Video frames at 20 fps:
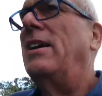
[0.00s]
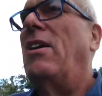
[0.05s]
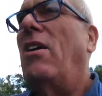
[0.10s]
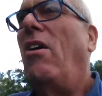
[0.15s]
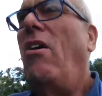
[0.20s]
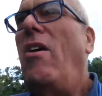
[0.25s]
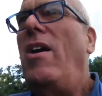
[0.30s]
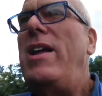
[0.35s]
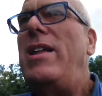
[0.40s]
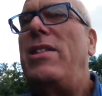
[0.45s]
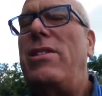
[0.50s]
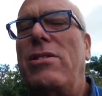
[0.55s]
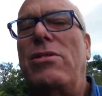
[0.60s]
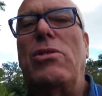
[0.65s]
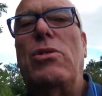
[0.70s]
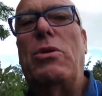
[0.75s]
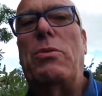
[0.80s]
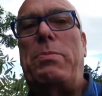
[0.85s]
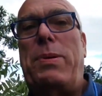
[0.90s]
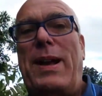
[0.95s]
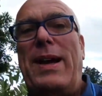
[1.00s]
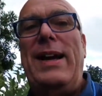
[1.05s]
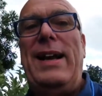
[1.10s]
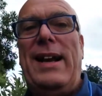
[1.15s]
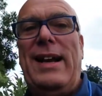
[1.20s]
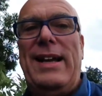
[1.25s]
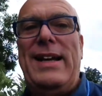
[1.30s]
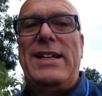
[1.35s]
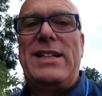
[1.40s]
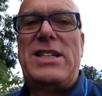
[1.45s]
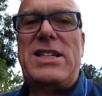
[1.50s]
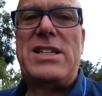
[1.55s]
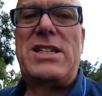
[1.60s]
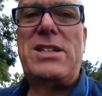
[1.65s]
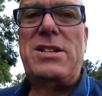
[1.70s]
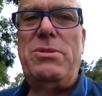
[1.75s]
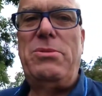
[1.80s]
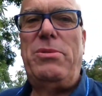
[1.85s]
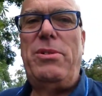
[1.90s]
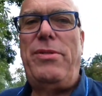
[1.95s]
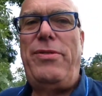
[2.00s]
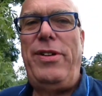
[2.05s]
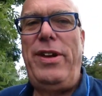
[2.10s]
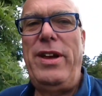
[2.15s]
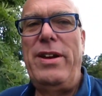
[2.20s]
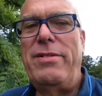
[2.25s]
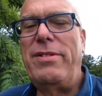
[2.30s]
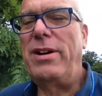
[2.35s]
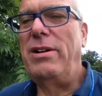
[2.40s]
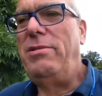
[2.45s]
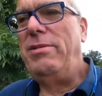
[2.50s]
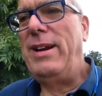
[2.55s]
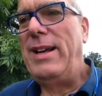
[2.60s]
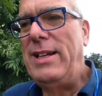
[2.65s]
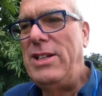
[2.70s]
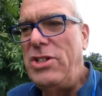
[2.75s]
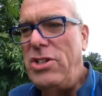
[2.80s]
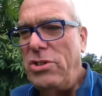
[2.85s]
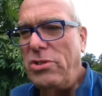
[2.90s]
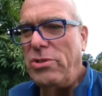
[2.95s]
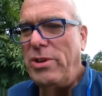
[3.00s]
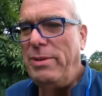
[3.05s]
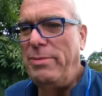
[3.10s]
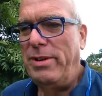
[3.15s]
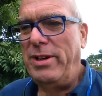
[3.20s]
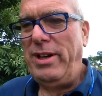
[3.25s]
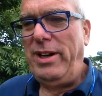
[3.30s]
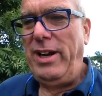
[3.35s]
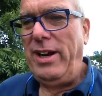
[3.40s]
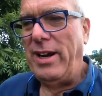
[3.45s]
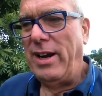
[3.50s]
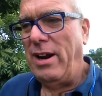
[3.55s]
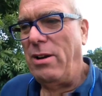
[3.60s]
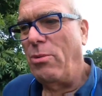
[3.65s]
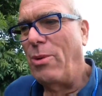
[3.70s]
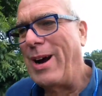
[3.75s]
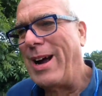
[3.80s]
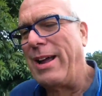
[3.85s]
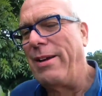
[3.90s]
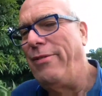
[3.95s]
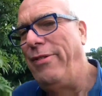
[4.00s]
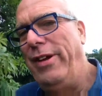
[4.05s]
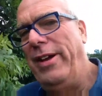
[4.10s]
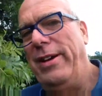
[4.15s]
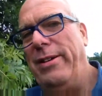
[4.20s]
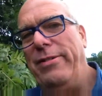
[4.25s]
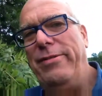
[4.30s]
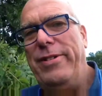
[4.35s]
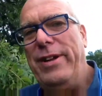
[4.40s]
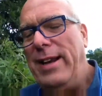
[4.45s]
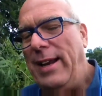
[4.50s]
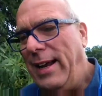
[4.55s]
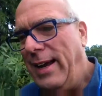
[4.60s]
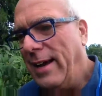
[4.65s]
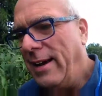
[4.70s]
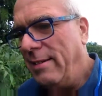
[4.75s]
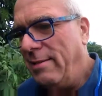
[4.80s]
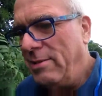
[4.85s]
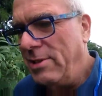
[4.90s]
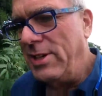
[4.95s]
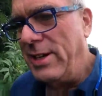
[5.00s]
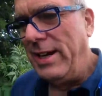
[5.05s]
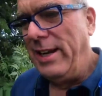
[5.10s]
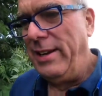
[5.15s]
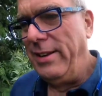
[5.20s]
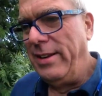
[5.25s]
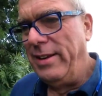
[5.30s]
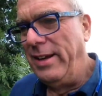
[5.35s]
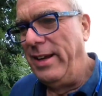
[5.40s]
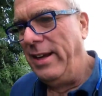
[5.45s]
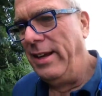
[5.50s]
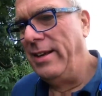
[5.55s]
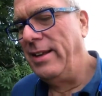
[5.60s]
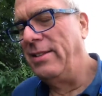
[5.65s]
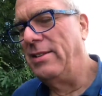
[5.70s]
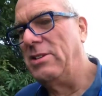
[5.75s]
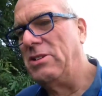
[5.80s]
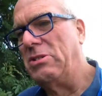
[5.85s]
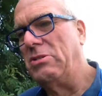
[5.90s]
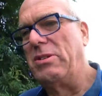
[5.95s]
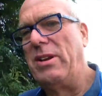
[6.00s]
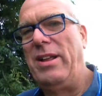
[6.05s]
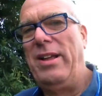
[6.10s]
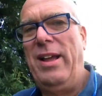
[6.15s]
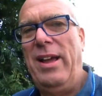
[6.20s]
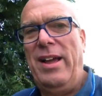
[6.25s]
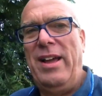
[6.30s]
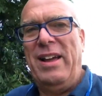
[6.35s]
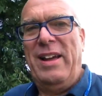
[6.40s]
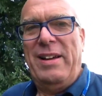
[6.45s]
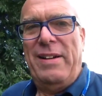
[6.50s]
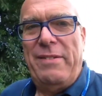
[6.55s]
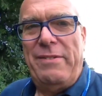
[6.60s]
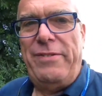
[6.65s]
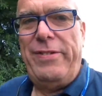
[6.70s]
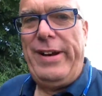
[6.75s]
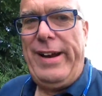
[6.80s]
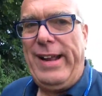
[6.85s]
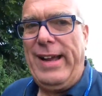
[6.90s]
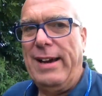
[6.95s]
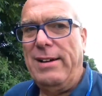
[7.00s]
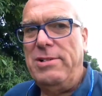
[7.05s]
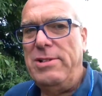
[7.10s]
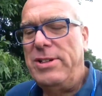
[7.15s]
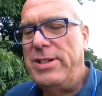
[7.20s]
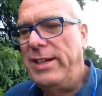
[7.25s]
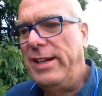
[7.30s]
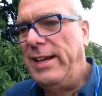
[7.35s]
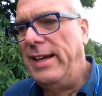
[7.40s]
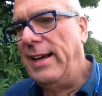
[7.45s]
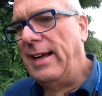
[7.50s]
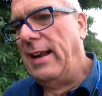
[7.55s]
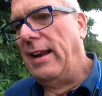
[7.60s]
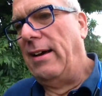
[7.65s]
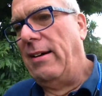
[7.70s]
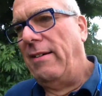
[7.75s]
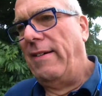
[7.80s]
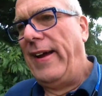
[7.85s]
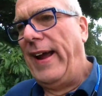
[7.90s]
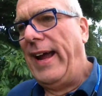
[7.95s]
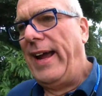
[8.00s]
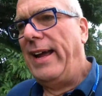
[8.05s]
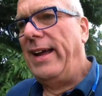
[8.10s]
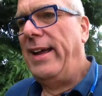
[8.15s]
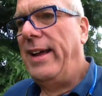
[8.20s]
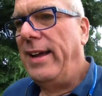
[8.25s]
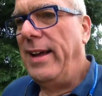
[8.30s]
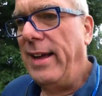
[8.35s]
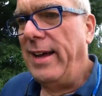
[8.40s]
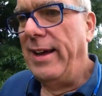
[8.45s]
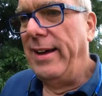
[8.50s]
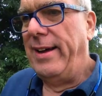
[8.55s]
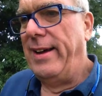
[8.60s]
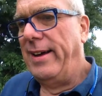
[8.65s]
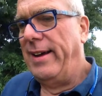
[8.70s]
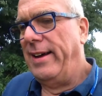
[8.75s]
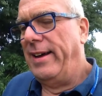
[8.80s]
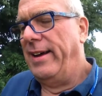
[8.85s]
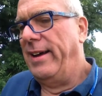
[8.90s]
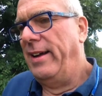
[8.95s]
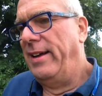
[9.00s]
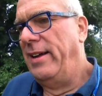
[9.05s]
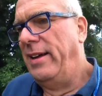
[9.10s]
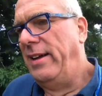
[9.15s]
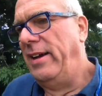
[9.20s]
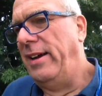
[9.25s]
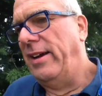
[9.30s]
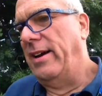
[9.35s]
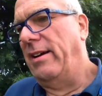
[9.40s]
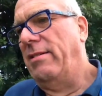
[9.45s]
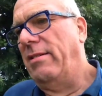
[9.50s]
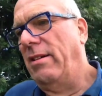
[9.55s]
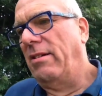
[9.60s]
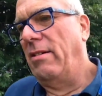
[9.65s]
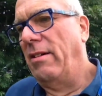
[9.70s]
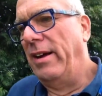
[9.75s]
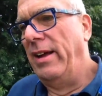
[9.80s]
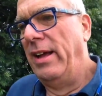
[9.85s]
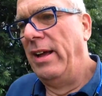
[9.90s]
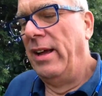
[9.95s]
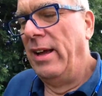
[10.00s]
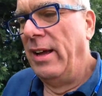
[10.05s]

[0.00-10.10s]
I thought playlists were for your own enjoyment, you know, whack a few videos in, the, the sort of videos that you like, uh, you know, like